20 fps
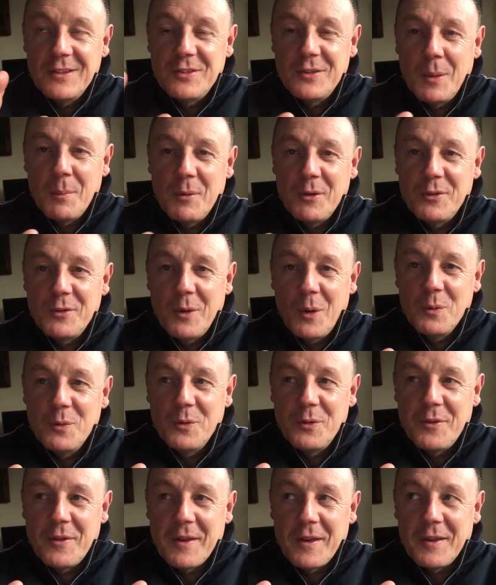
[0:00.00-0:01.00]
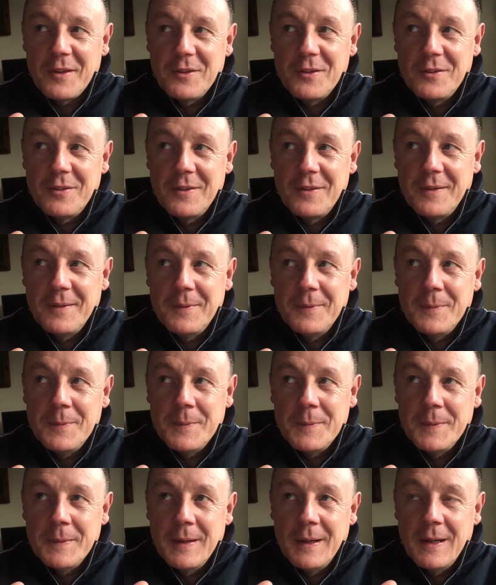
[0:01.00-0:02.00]
summer solstice,
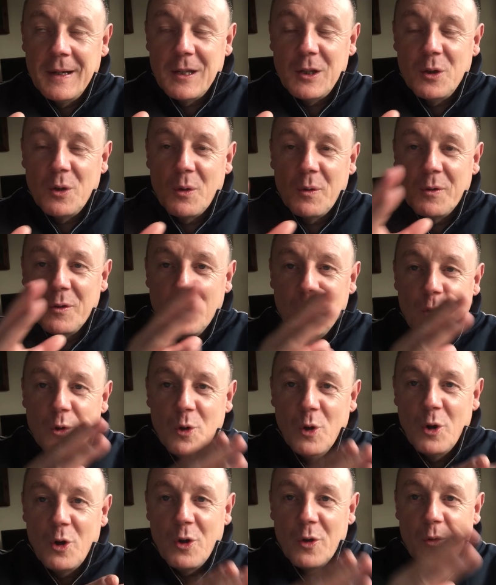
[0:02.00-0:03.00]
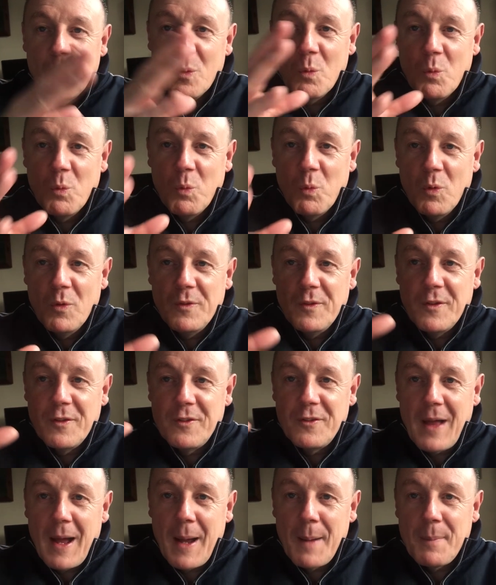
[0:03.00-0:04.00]
and you look at the
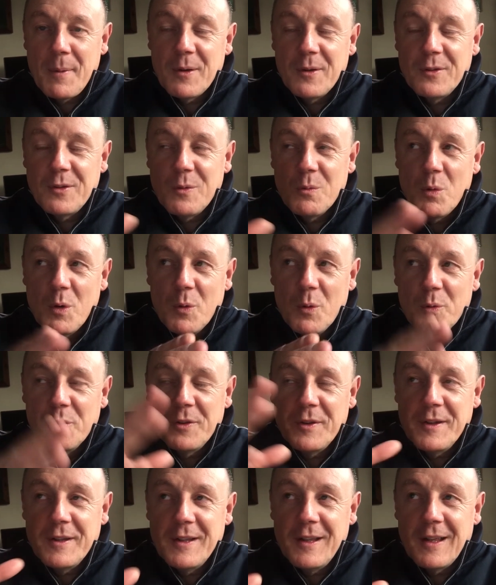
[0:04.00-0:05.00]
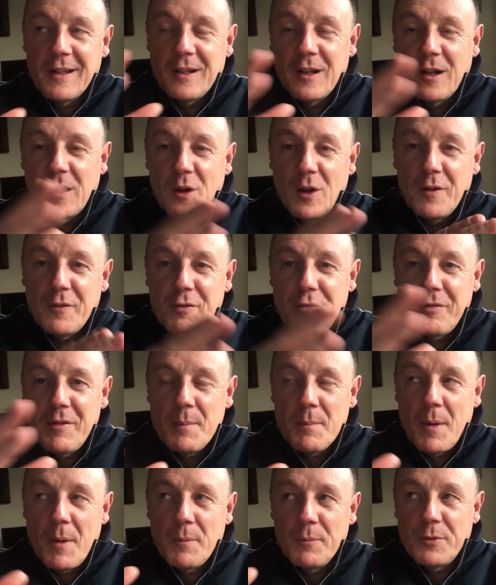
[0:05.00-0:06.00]
Sabbats, the wheels of the year, they're like 3
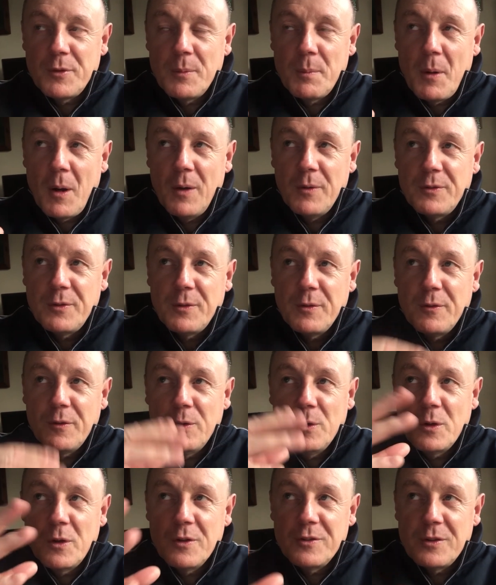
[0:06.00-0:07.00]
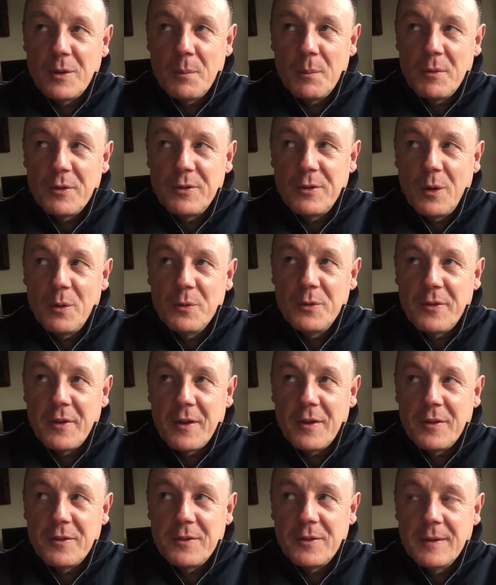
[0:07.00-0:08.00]
months apart. So you look at summer
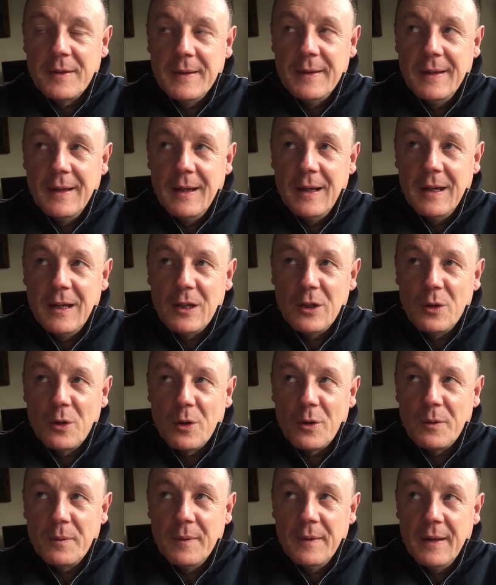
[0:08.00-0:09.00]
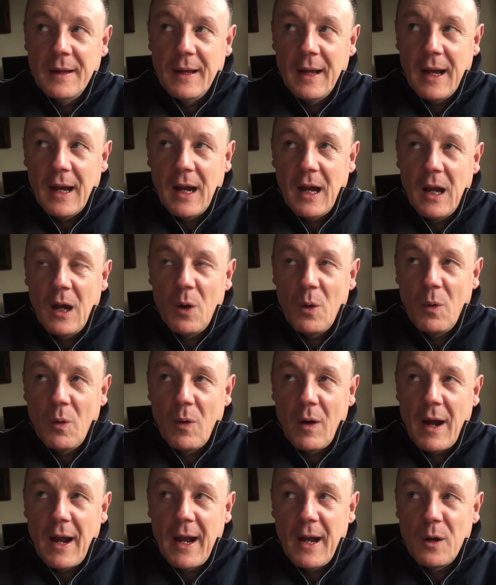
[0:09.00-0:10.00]
solstice,
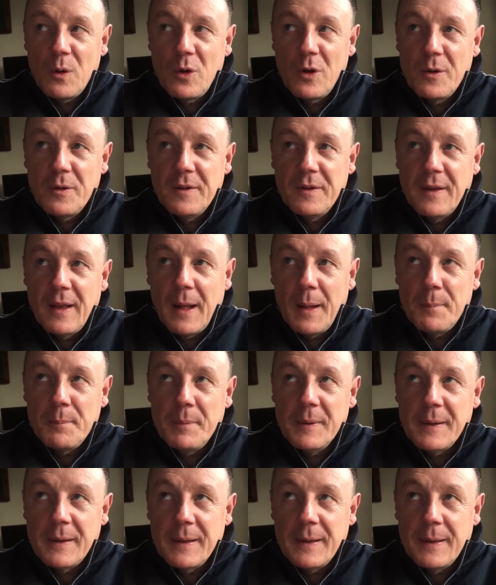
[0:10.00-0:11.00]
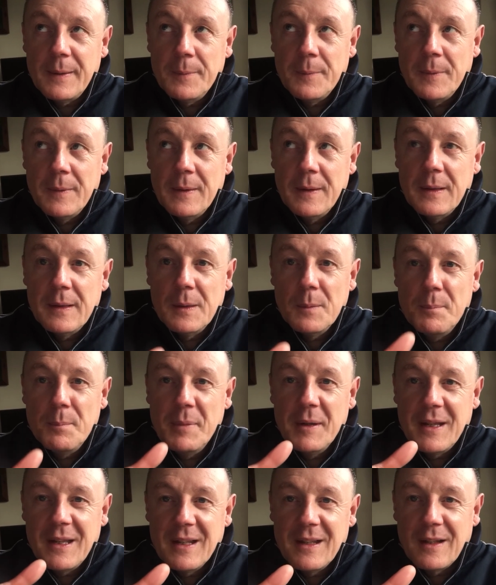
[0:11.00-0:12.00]
how can that be the
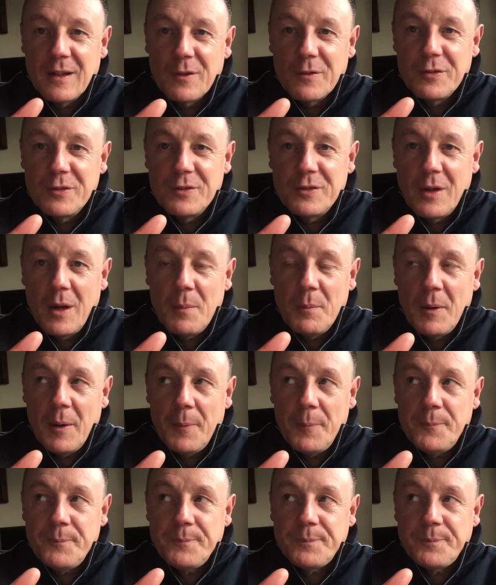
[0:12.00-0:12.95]
beginning of summer?